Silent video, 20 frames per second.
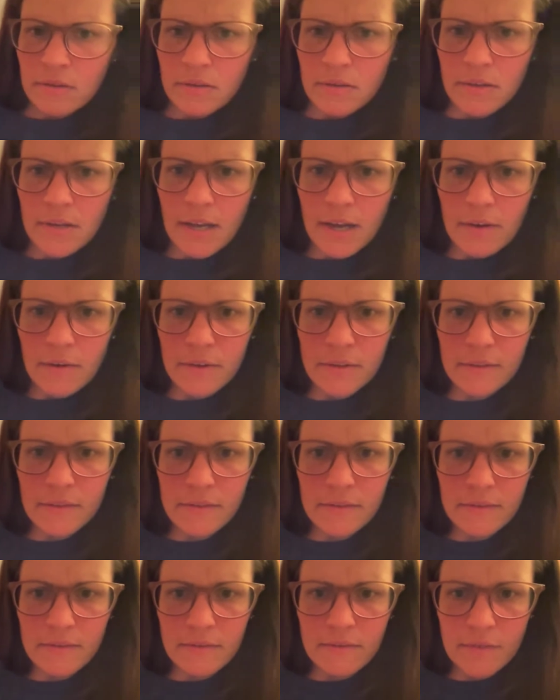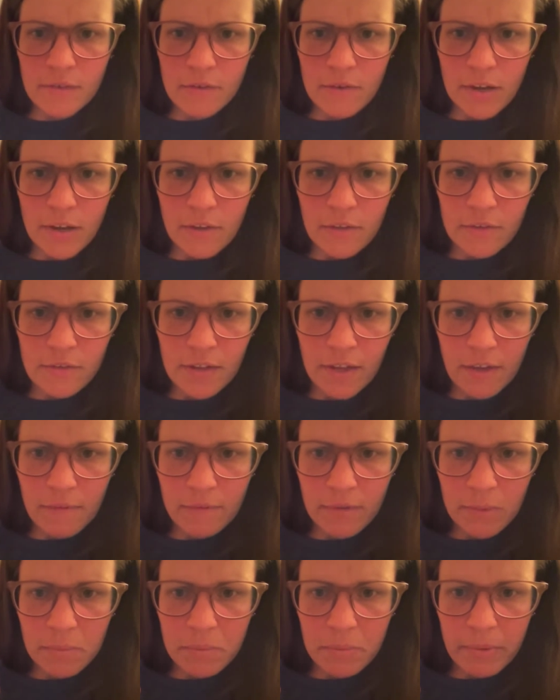now it's, so now you see I
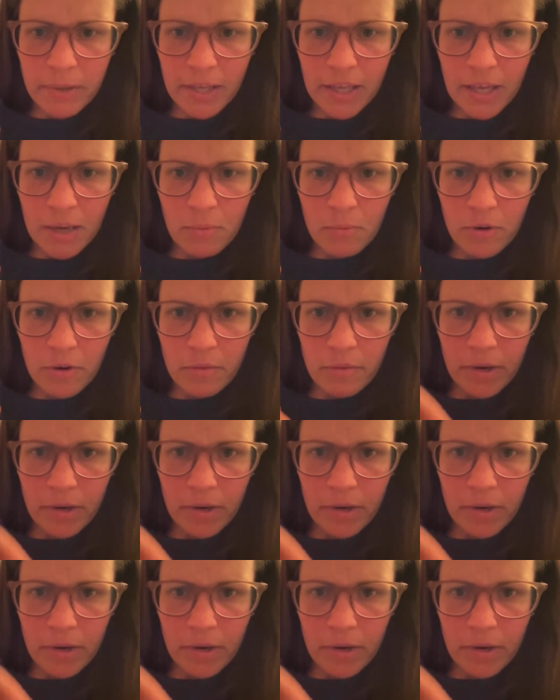flipped my camera